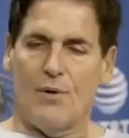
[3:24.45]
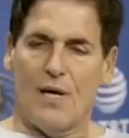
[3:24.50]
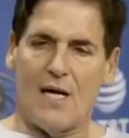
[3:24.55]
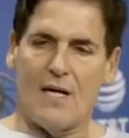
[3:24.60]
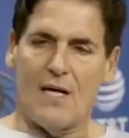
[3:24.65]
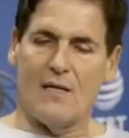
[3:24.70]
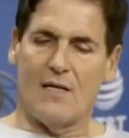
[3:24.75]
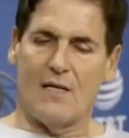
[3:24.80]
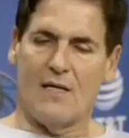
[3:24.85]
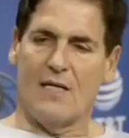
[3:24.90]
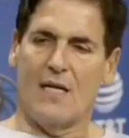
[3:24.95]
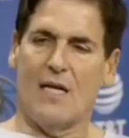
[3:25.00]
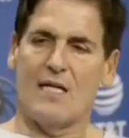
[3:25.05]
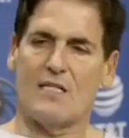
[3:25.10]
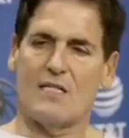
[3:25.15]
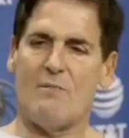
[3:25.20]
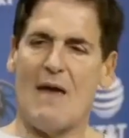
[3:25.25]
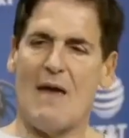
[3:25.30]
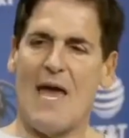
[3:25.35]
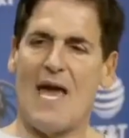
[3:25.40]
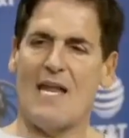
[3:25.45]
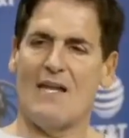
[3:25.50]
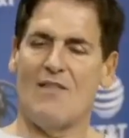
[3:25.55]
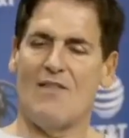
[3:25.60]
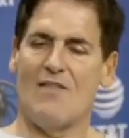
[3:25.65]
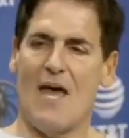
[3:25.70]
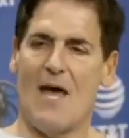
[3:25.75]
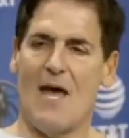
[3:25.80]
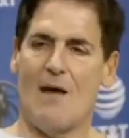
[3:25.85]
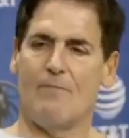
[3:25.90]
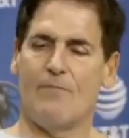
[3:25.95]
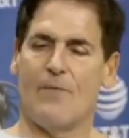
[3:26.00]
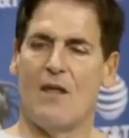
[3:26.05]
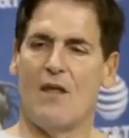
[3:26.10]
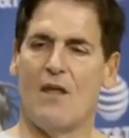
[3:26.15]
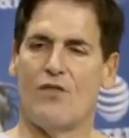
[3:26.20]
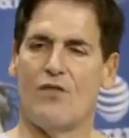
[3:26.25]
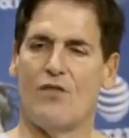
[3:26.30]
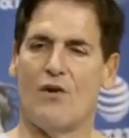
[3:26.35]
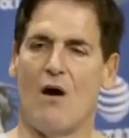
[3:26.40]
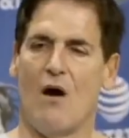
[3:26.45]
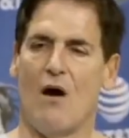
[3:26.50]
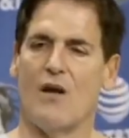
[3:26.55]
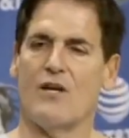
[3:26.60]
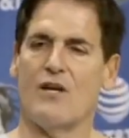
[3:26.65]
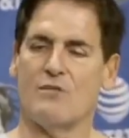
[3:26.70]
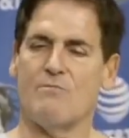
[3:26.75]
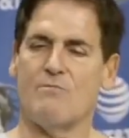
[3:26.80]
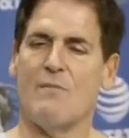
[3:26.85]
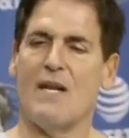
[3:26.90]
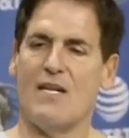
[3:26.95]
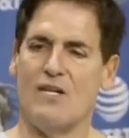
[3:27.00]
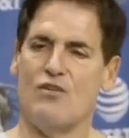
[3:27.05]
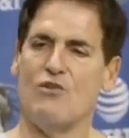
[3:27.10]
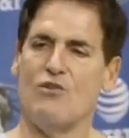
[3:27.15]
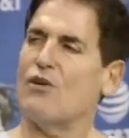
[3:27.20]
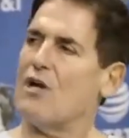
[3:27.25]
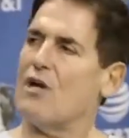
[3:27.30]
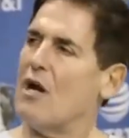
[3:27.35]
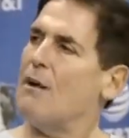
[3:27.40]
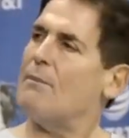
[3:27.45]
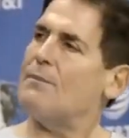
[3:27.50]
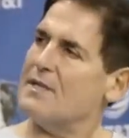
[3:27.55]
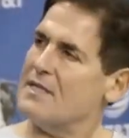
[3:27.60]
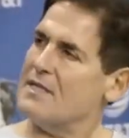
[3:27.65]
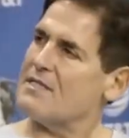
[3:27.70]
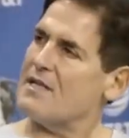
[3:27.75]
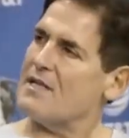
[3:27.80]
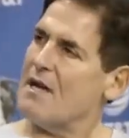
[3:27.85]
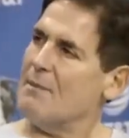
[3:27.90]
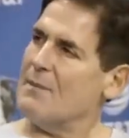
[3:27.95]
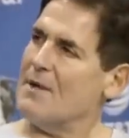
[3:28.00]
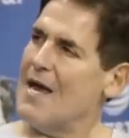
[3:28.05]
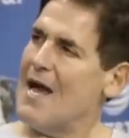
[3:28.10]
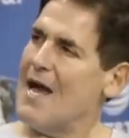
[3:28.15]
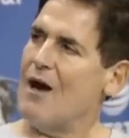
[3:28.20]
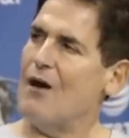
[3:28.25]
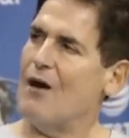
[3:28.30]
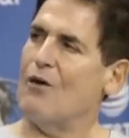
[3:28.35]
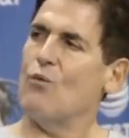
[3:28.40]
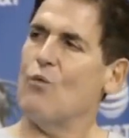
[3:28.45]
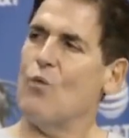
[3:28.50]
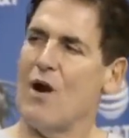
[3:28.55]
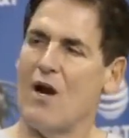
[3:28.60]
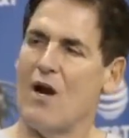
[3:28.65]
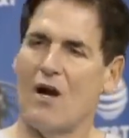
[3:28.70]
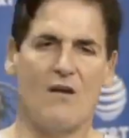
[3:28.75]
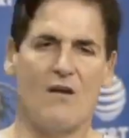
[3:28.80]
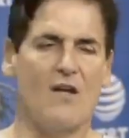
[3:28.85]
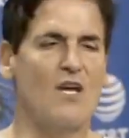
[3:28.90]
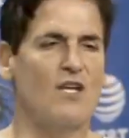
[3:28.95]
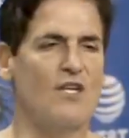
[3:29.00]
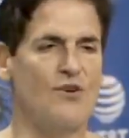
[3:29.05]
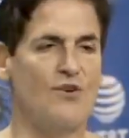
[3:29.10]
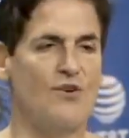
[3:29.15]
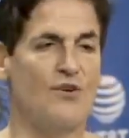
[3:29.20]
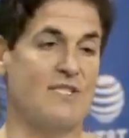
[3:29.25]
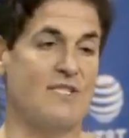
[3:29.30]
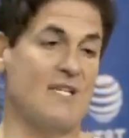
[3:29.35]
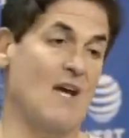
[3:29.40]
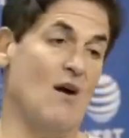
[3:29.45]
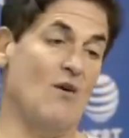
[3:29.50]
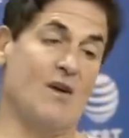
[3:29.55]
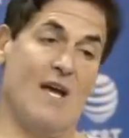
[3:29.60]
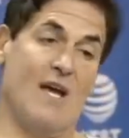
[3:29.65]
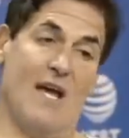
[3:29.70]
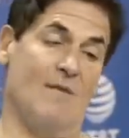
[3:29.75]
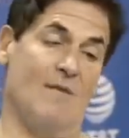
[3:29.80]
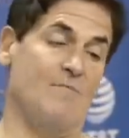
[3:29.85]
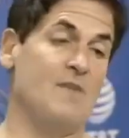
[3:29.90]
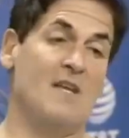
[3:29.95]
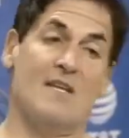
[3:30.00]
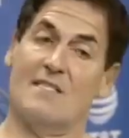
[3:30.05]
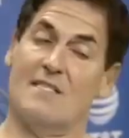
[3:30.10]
But it's bad in that there aren't as many new companies coming out where you can say, okay,